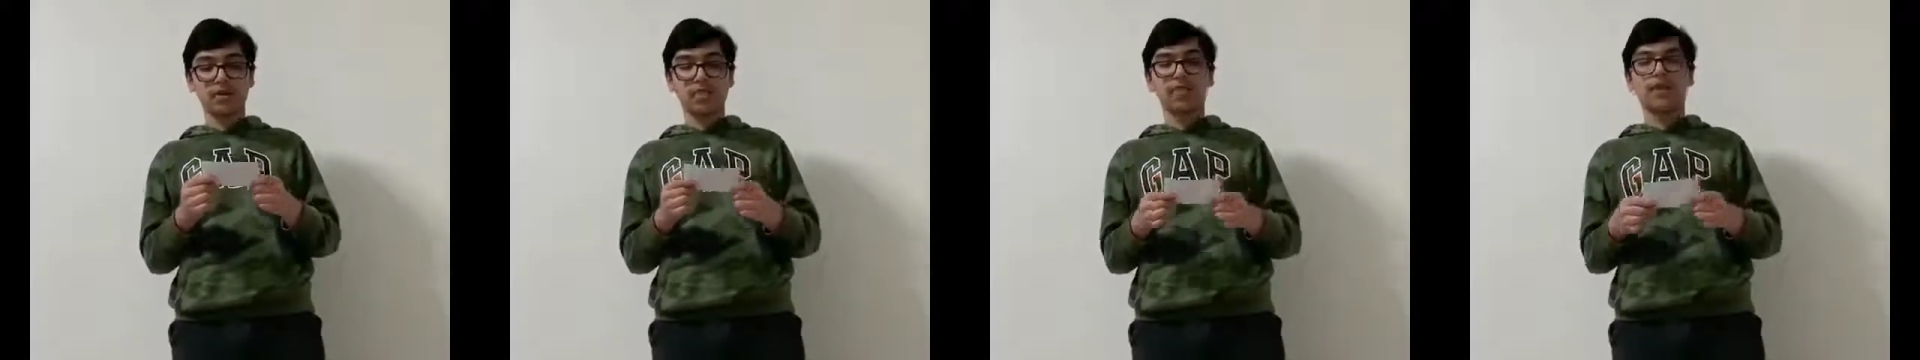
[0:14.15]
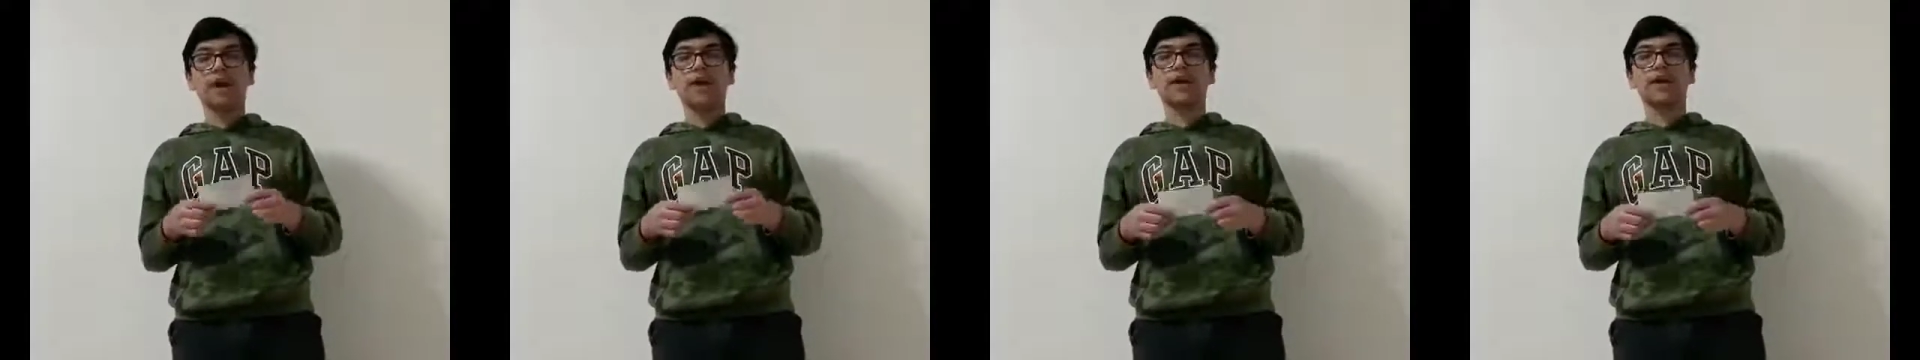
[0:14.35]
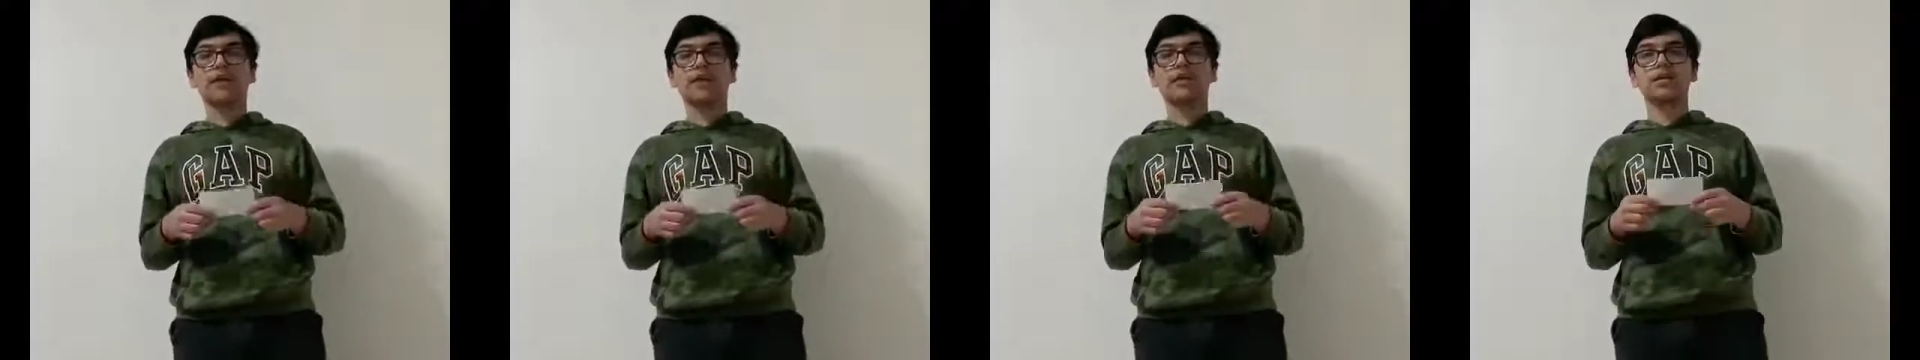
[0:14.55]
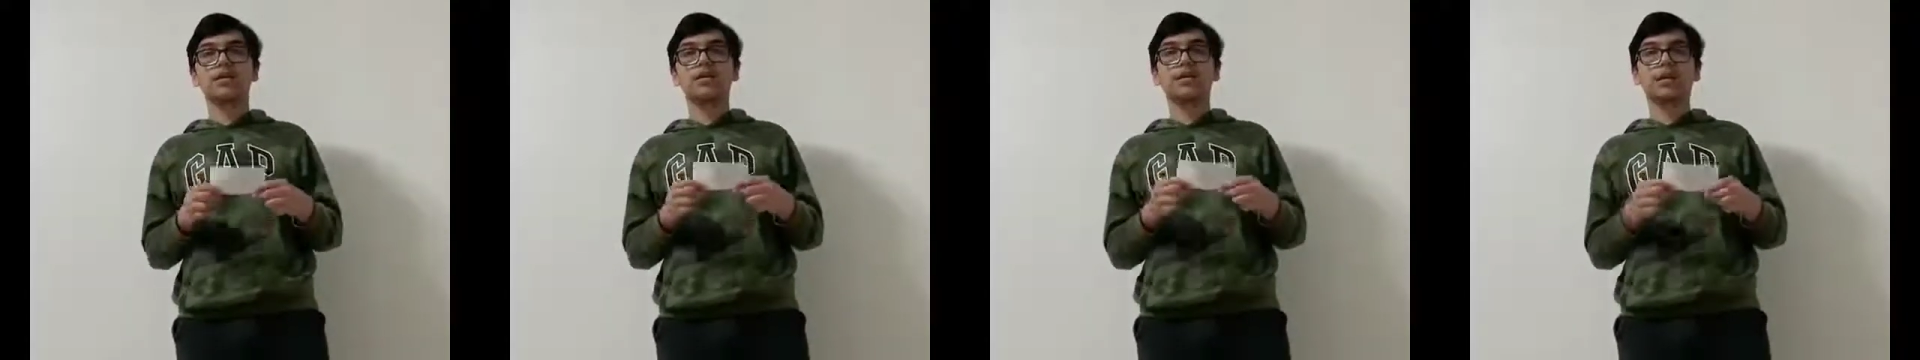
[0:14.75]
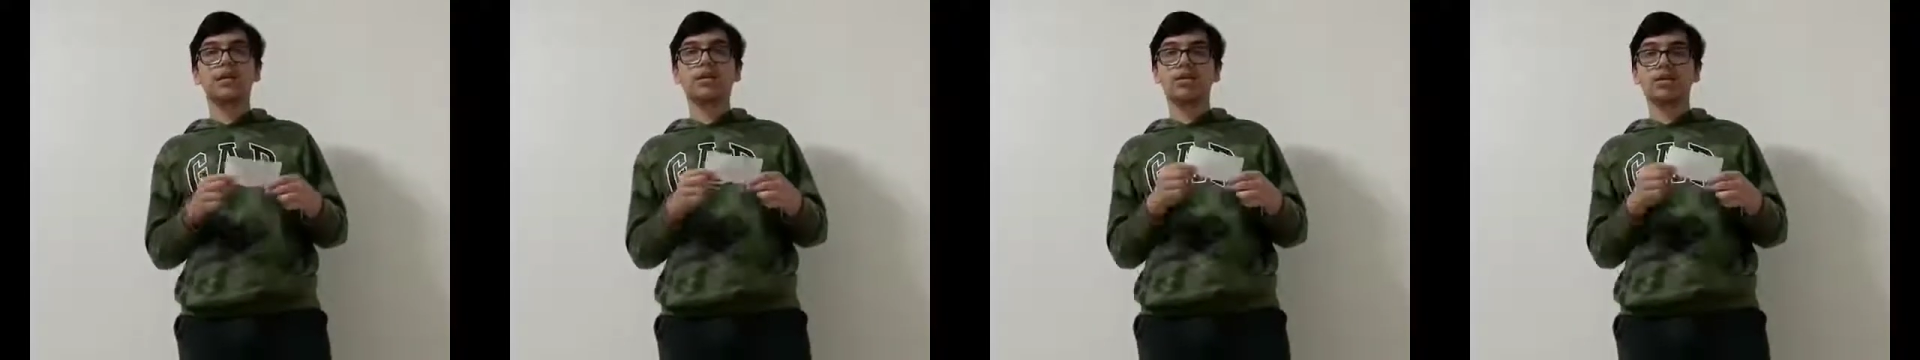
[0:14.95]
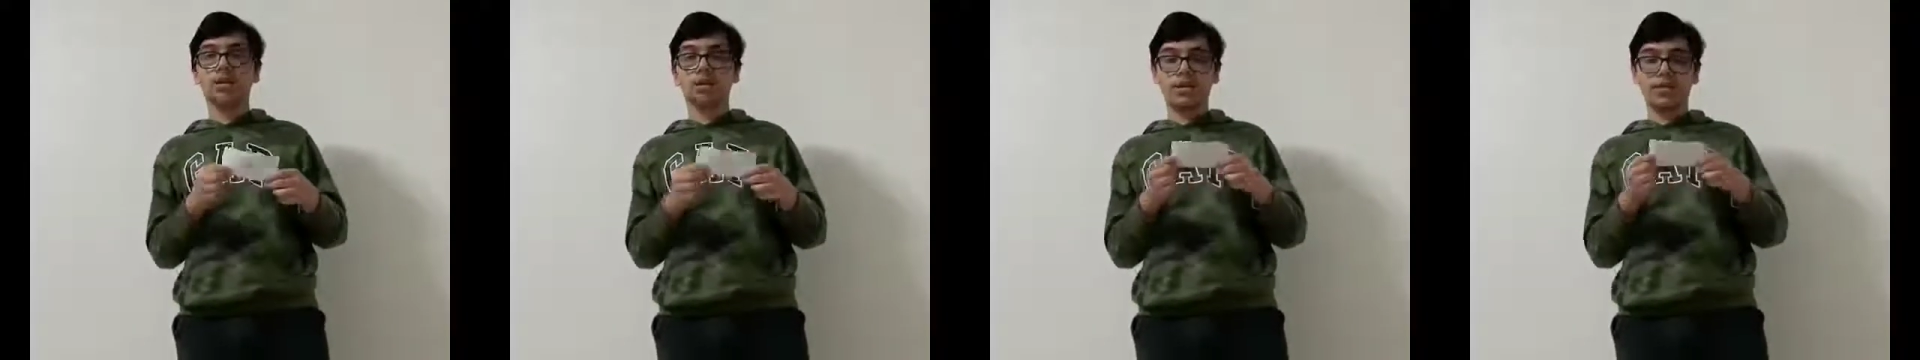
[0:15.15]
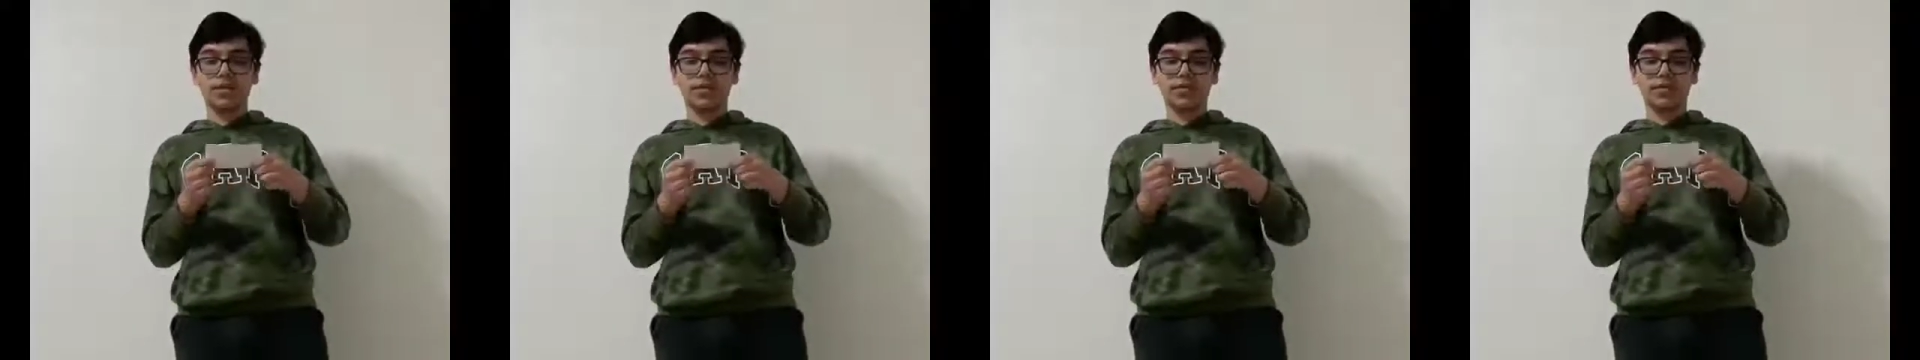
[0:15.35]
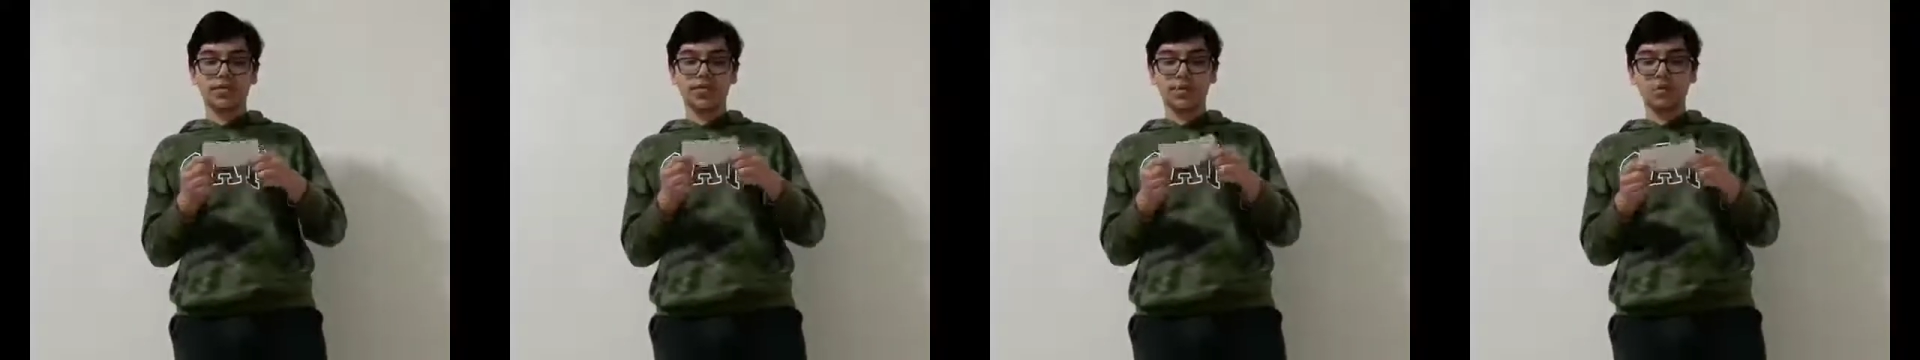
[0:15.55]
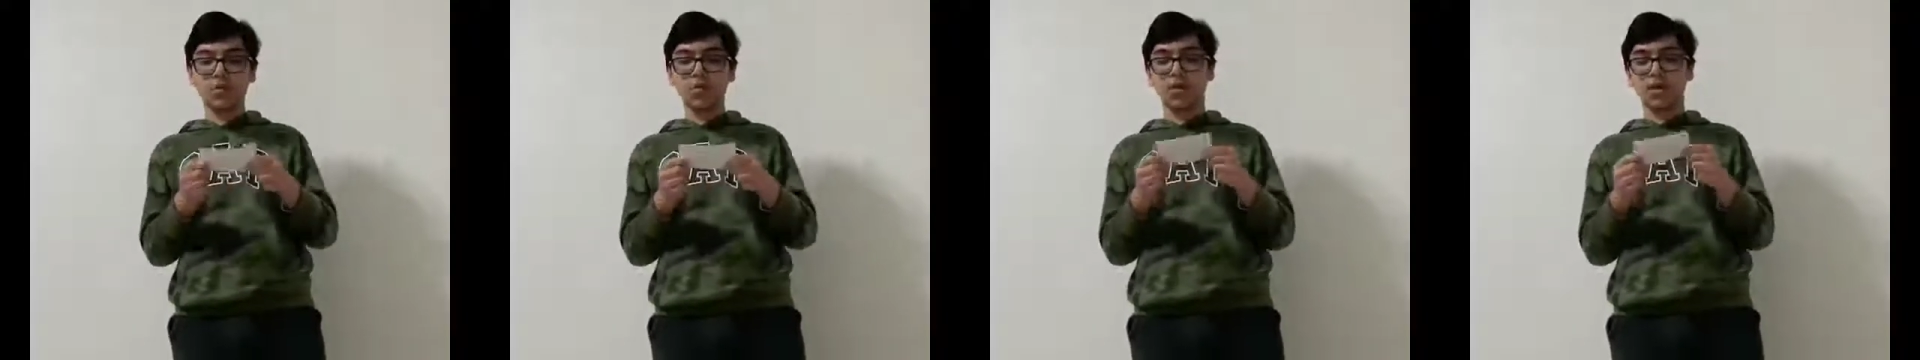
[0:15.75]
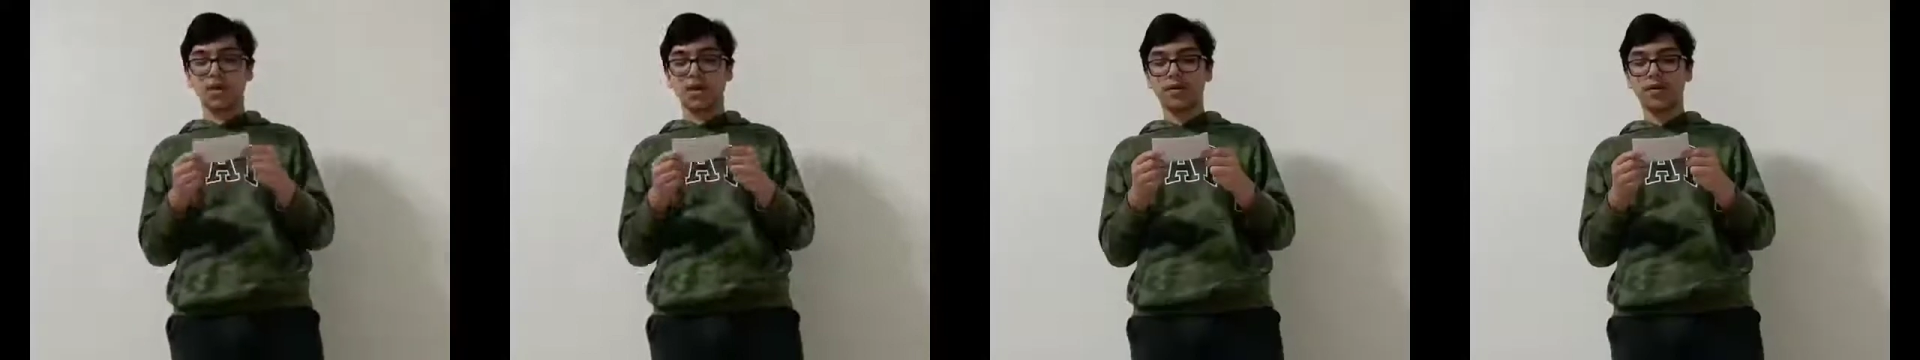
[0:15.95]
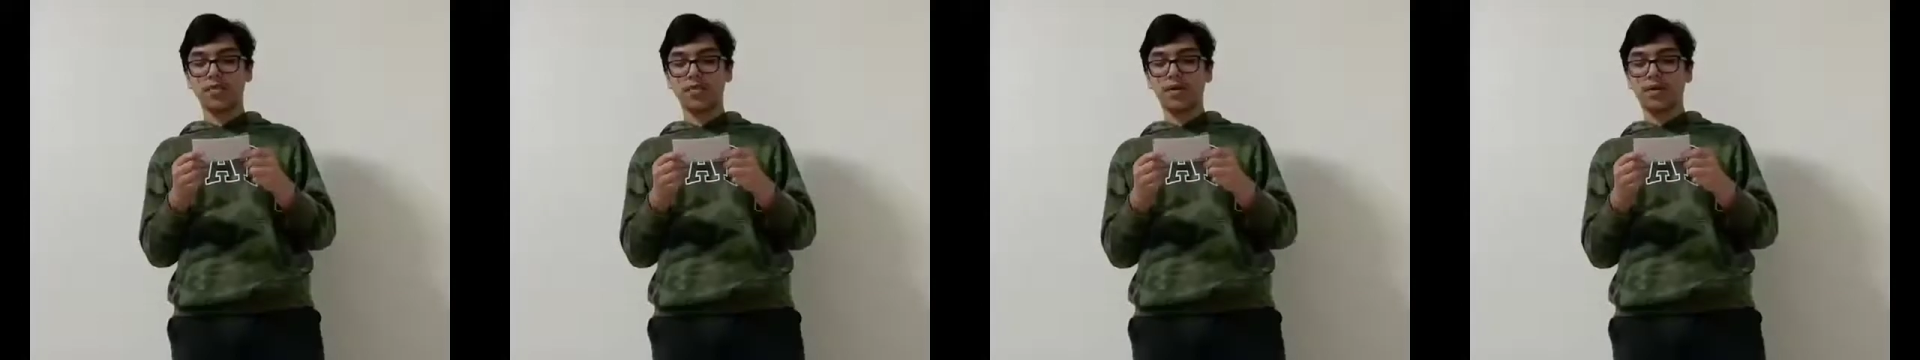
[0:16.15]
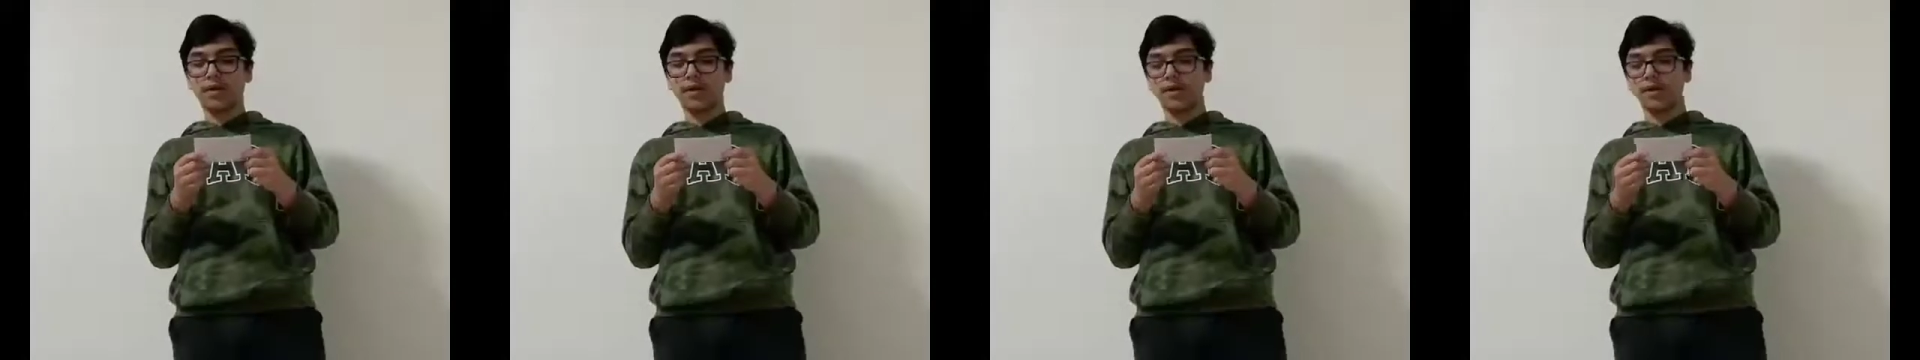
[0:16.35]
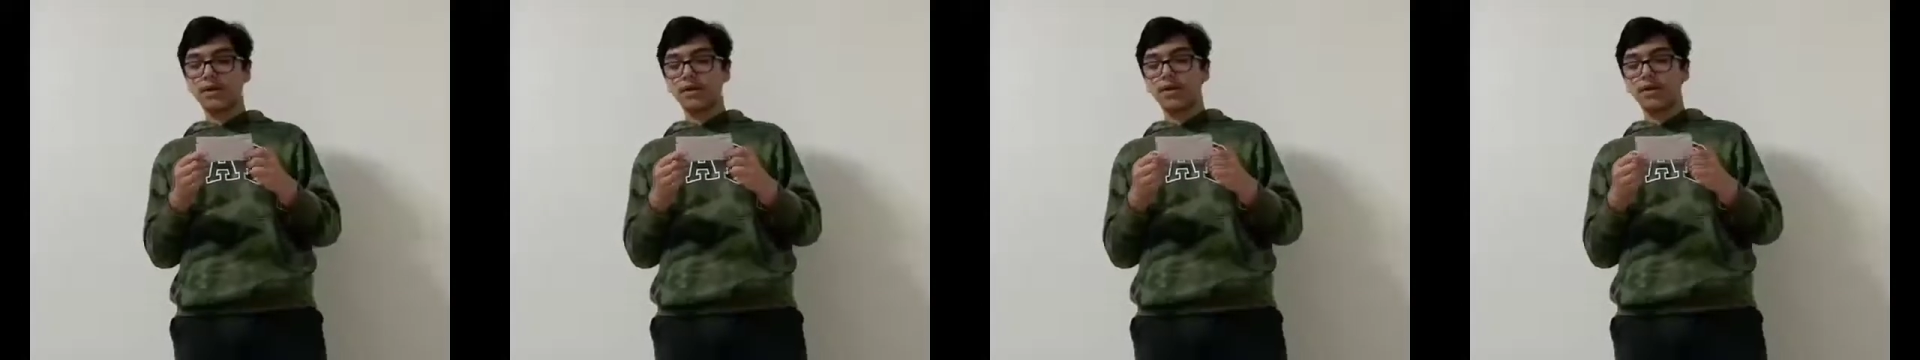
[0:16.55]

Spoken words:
banging, shouting, and even more gunfire.